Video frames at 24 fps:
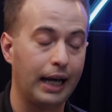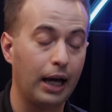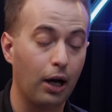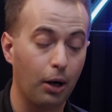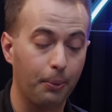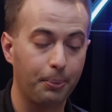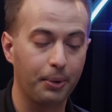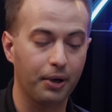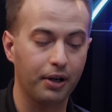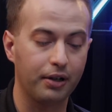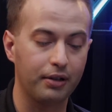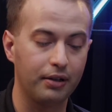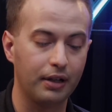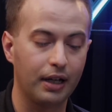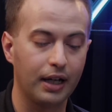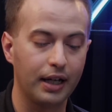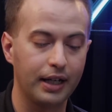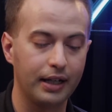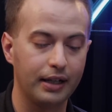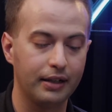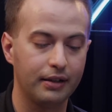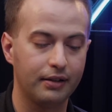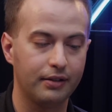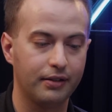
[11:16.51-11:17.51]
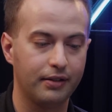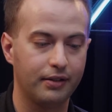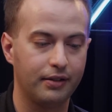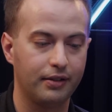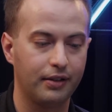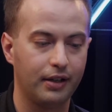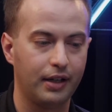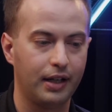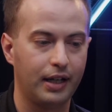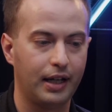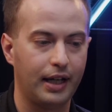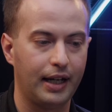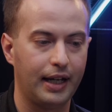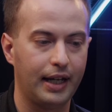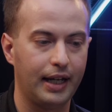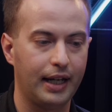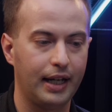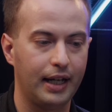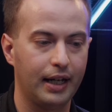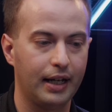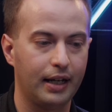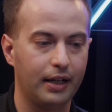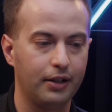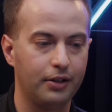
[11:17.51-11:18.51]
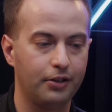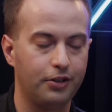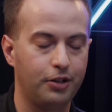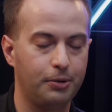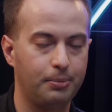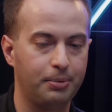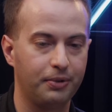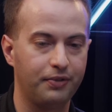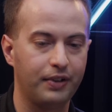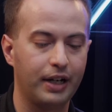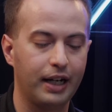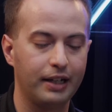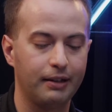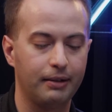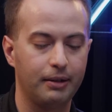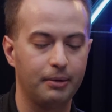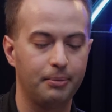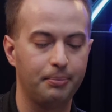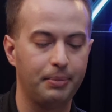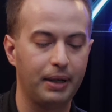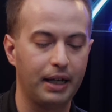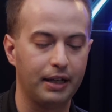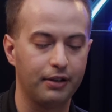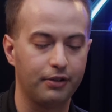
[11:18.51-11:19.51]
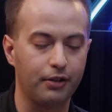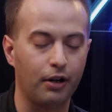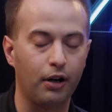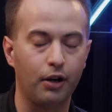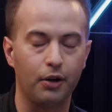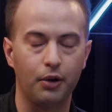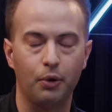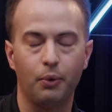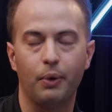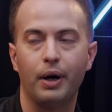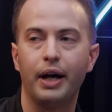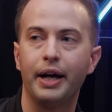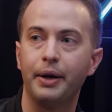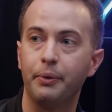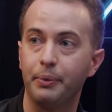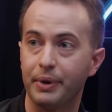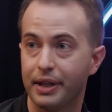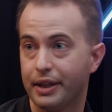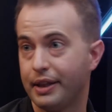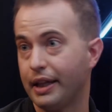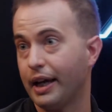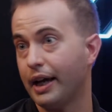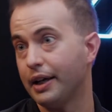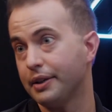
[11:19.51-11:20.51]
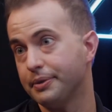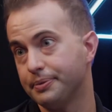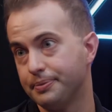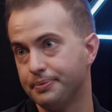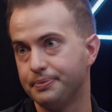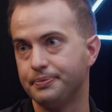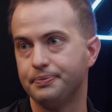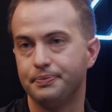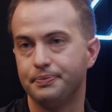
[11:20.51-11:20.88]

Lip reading: help our clients and to provide them the best ROI with that.